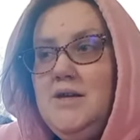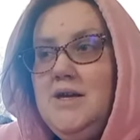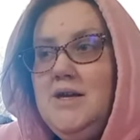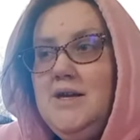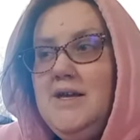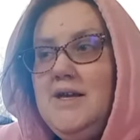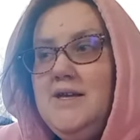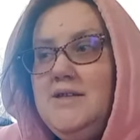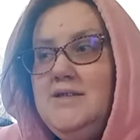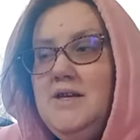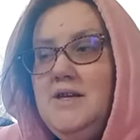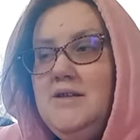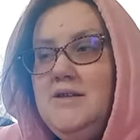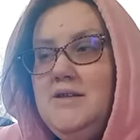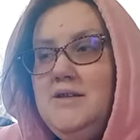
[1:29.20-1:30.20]
And I got to
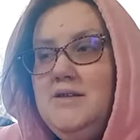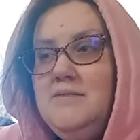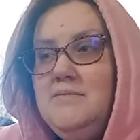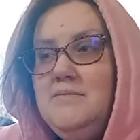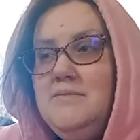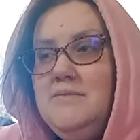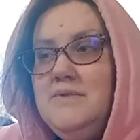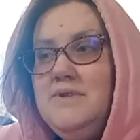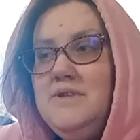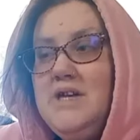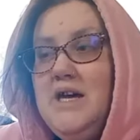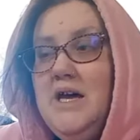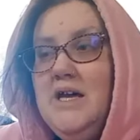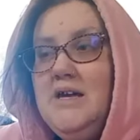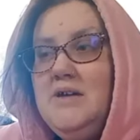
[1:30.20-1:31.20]
tell him,
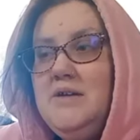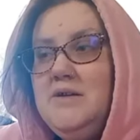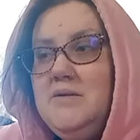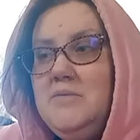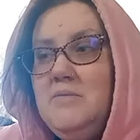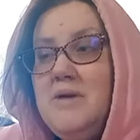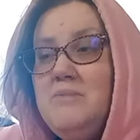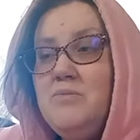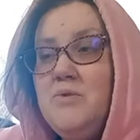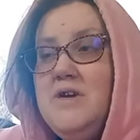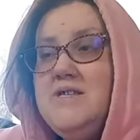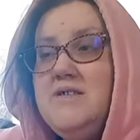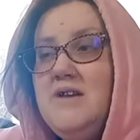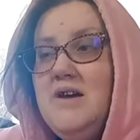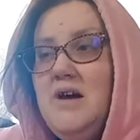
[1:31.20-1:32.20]
Doc, my
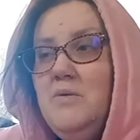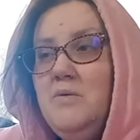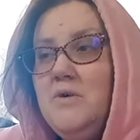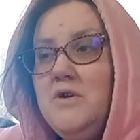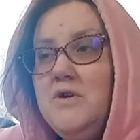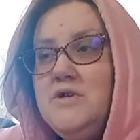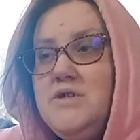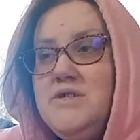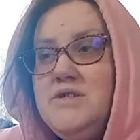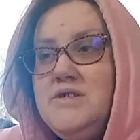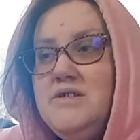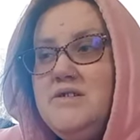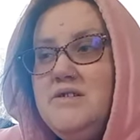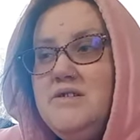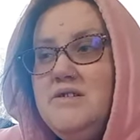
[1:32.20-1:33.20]
breast got worse.